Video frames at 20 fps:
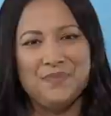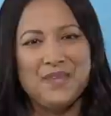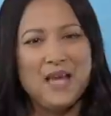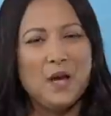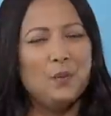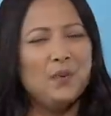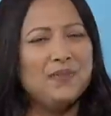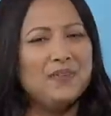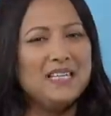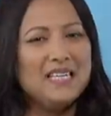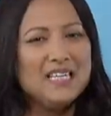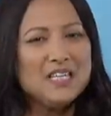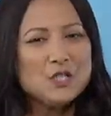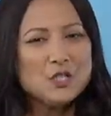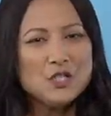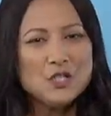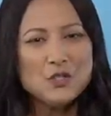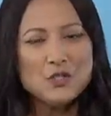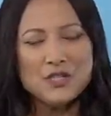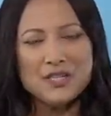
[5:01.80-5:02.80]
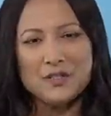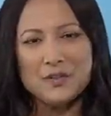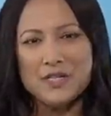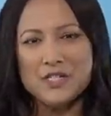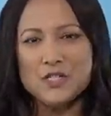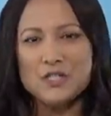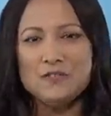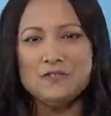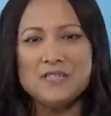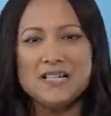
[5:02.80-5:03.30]
And with each new
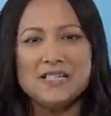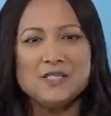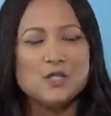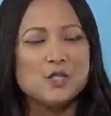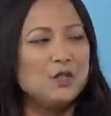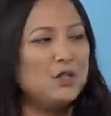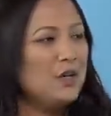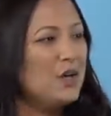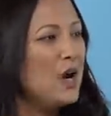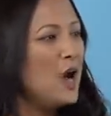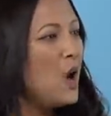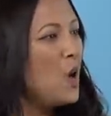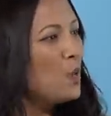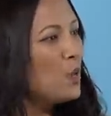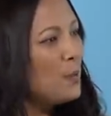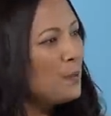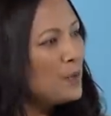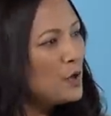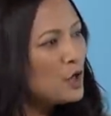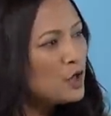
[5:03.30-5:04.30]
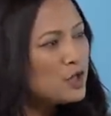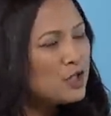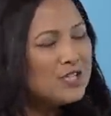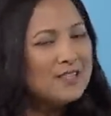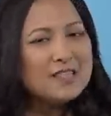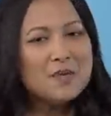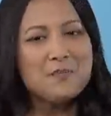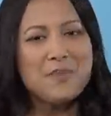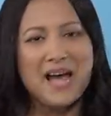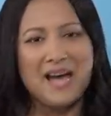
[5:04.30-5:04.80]
generation of Tensor, we're pushing
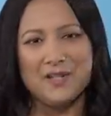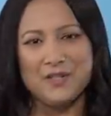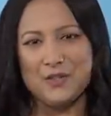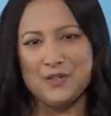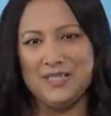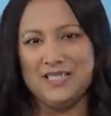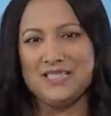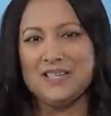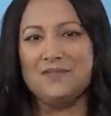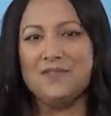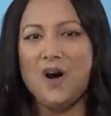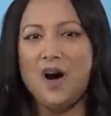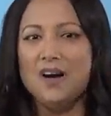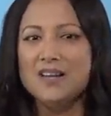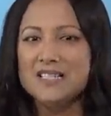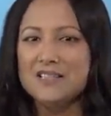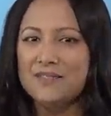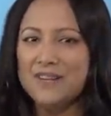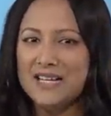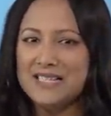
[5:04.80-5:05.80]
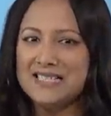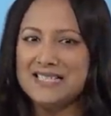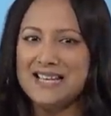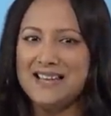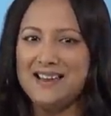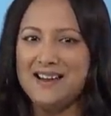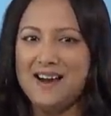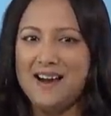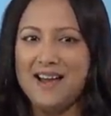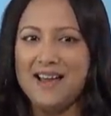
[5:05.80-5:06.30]
the boundaries of on-device
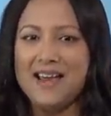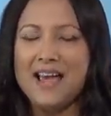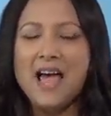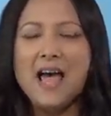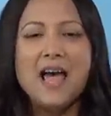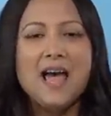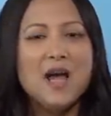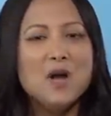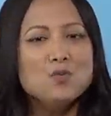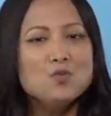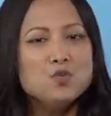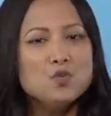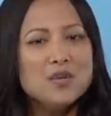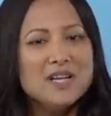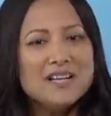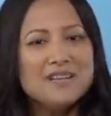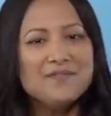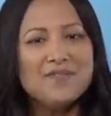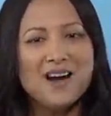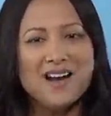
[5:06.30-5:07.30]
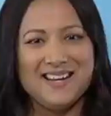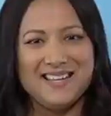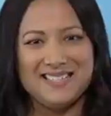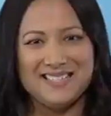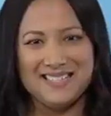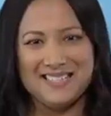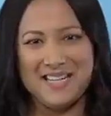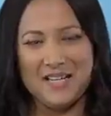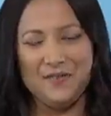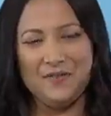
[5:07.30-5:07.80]
AI and redefining
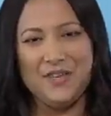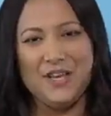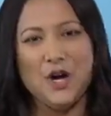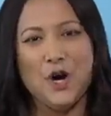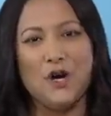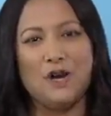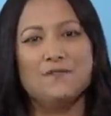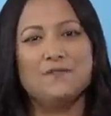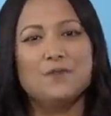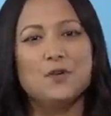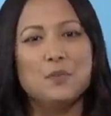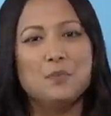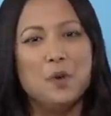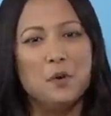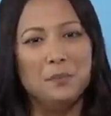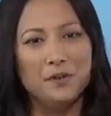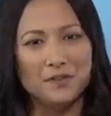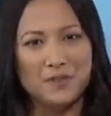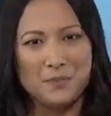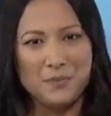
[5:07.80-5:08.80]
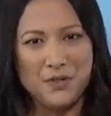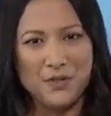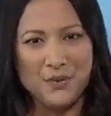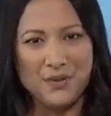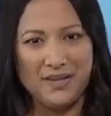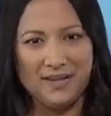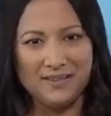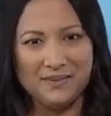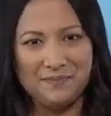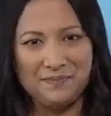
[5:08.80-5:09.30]
state-of-the-art for mobile
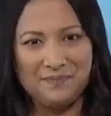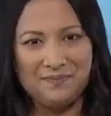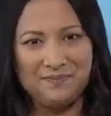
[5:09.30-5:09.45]
computing.